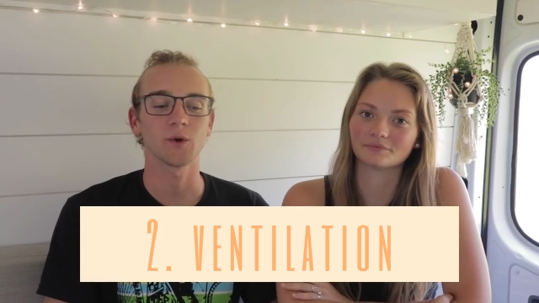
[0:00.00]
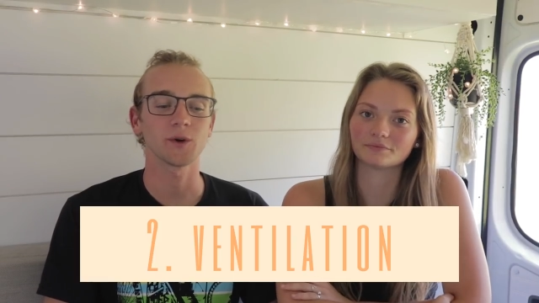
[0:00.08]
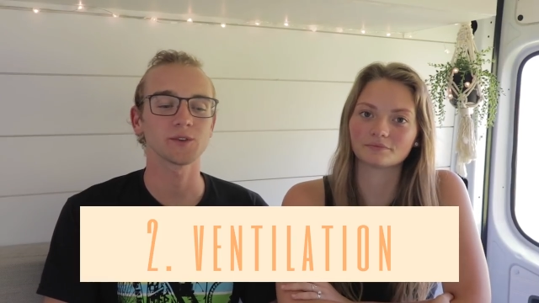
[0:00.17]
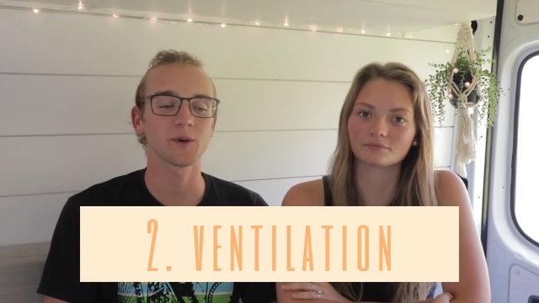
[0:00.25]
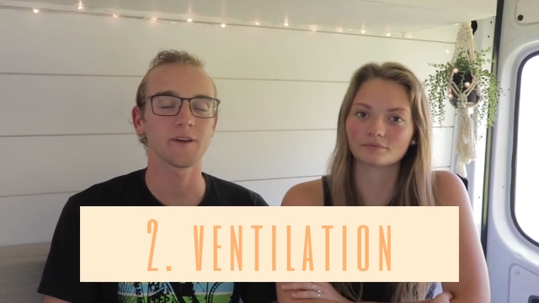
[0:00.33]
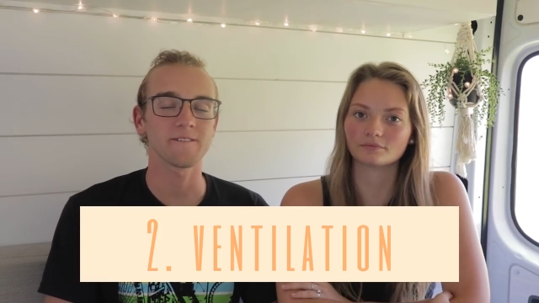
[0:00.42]
Speaker 1: You
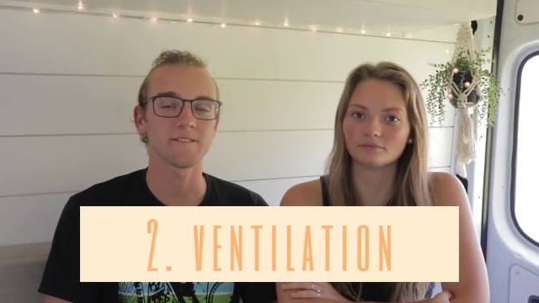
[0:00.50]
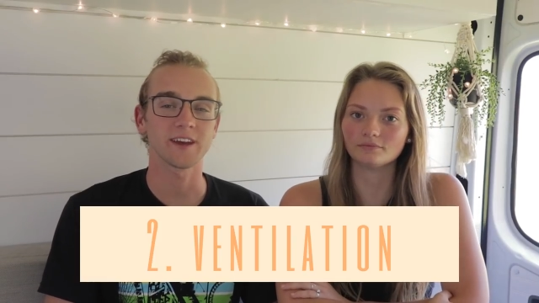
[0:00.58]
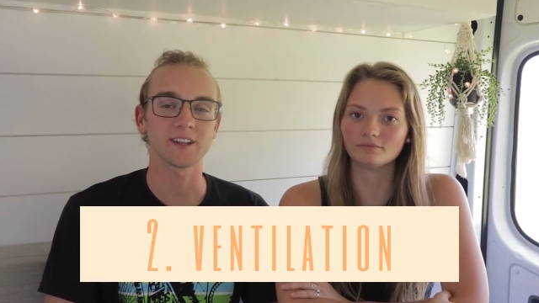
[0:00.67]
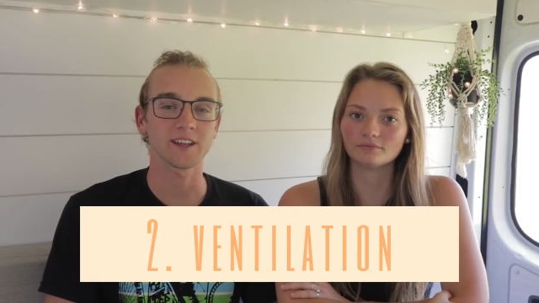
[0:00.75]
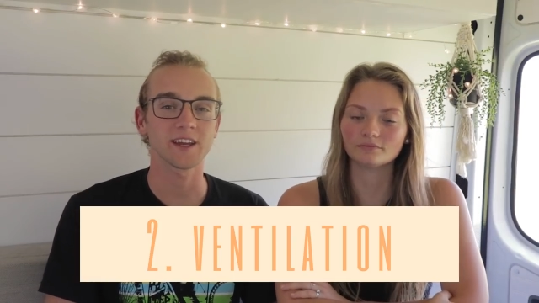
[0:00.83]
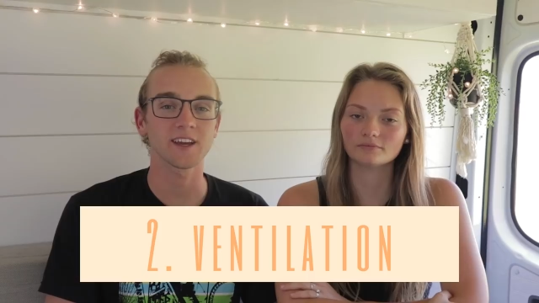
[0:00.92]
always want to
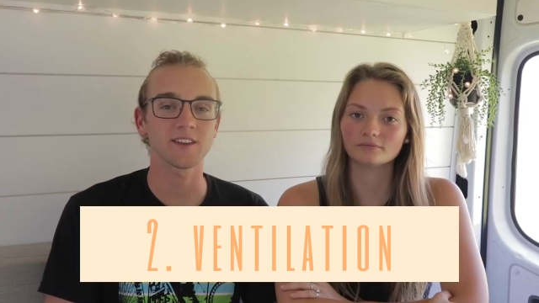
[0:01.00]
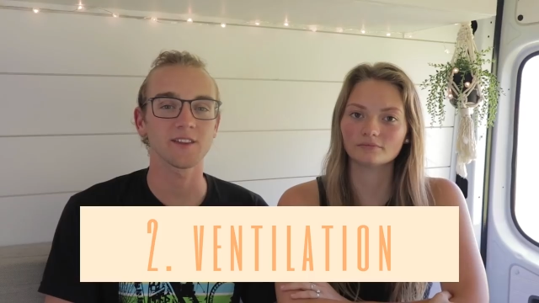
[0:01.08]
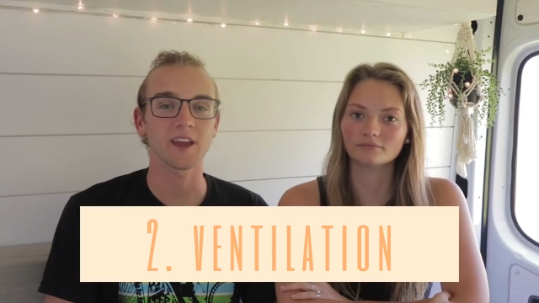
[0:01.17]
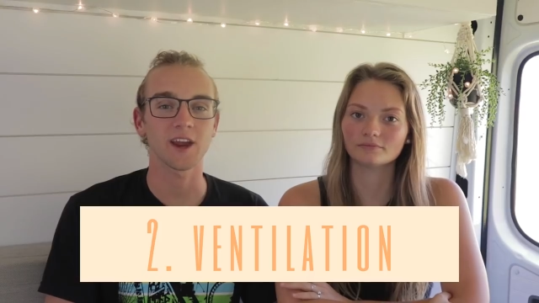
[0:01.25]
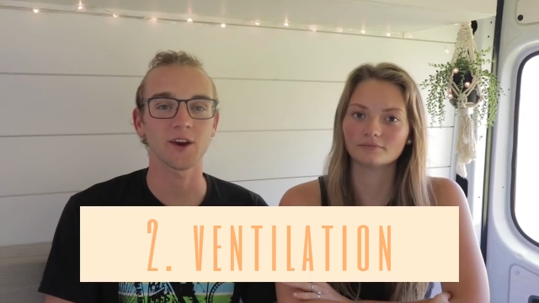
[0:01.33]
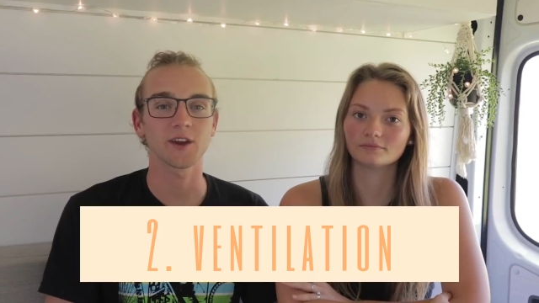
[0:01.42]
ventilate
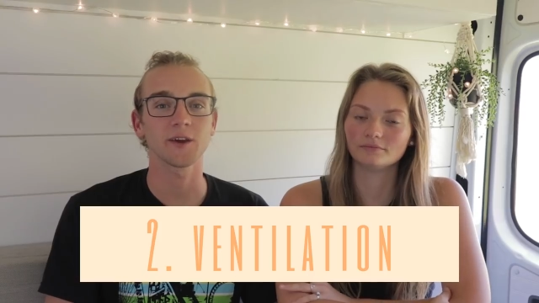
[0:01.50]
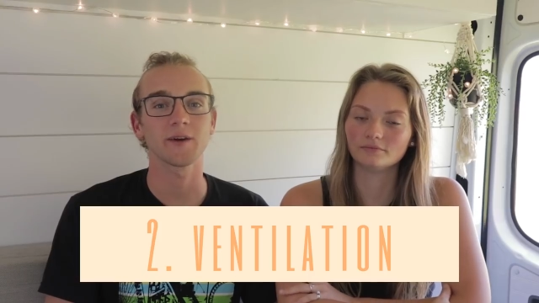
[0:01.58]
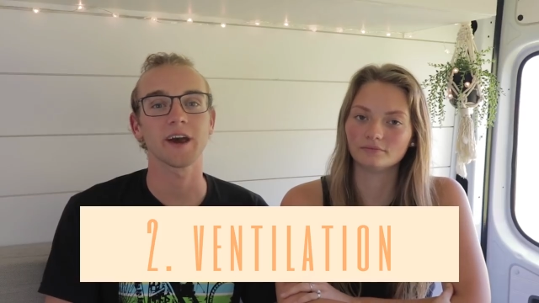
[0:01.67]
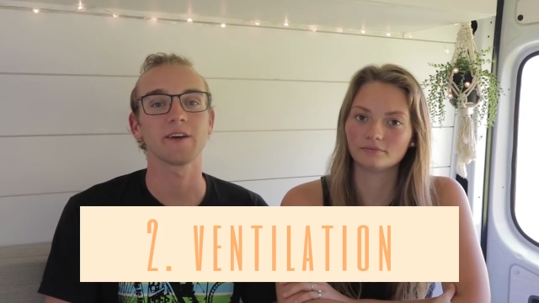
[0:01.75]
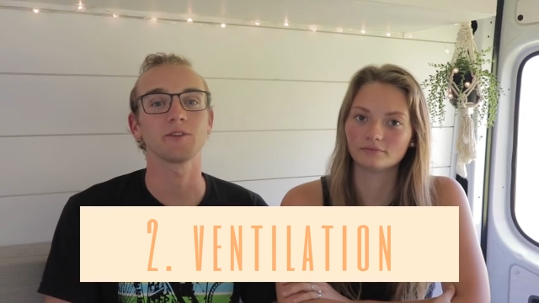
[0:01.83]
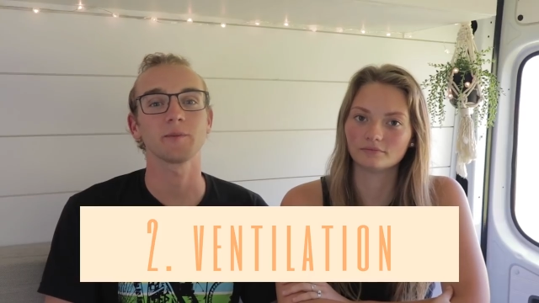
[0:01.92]
the area you
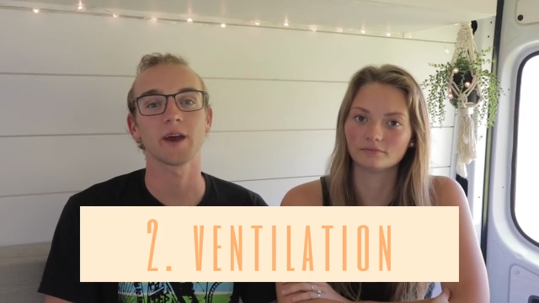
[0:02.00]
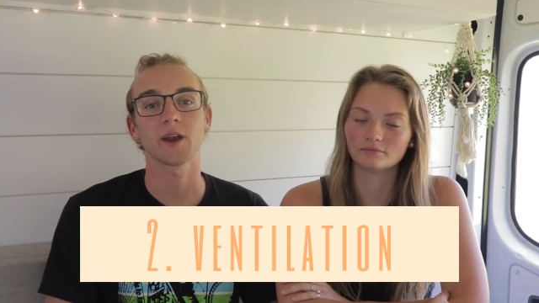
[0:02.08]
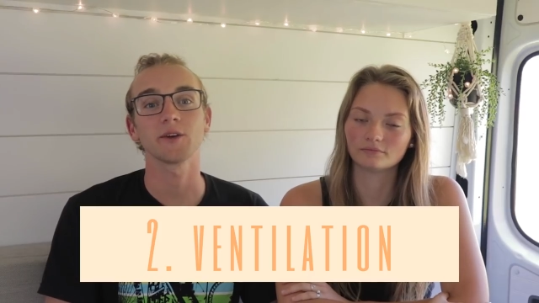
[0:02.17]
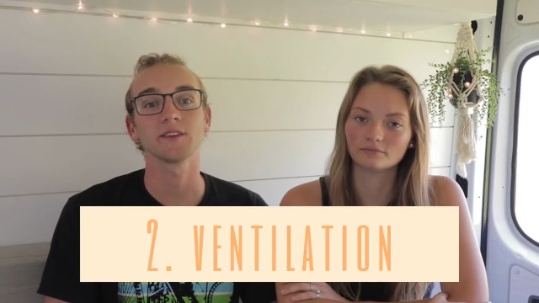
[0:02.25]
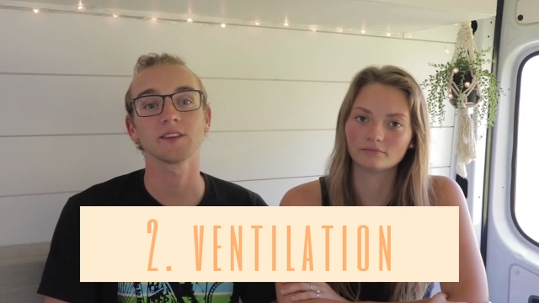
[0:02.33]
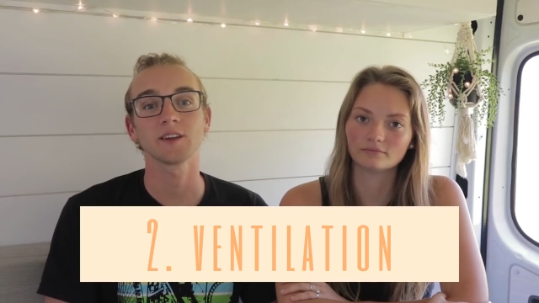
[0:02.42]
have your
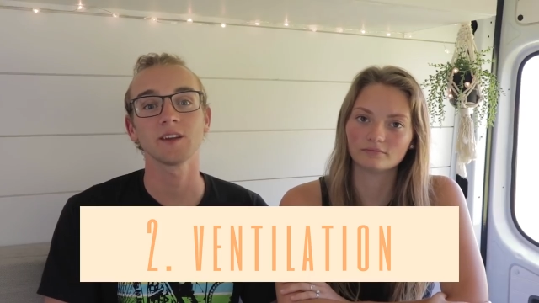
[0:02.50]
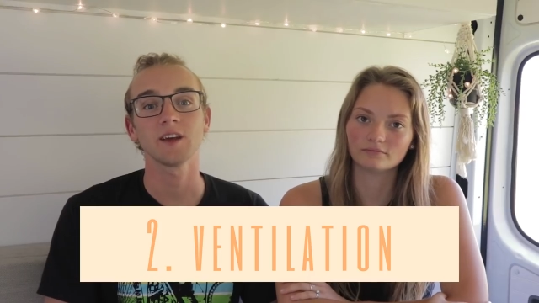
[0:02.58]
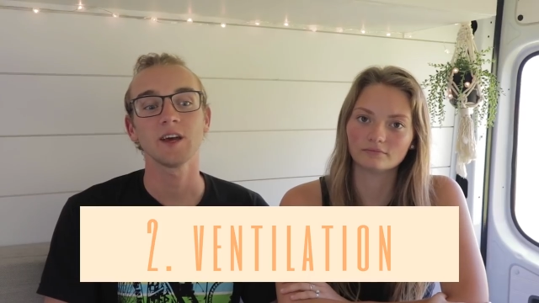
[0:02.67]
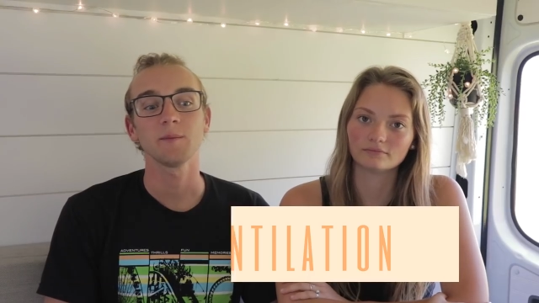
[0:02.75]
batteries in